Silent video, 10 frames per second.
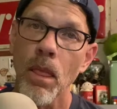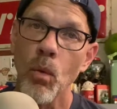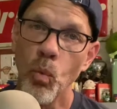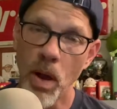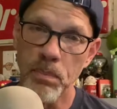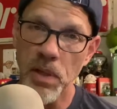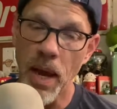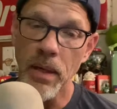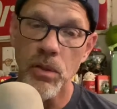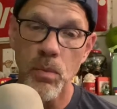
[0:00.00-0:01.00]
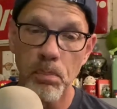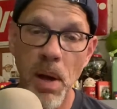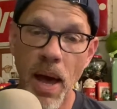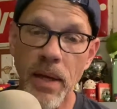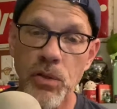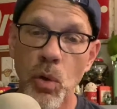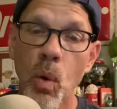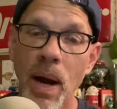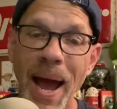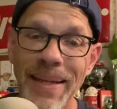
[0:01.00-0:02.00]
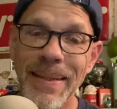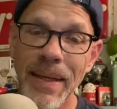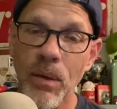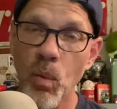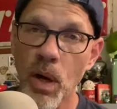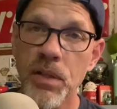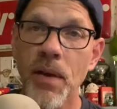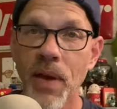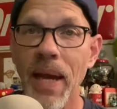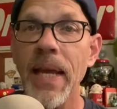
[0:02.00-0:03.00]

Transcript: websites. But so what I did was I've got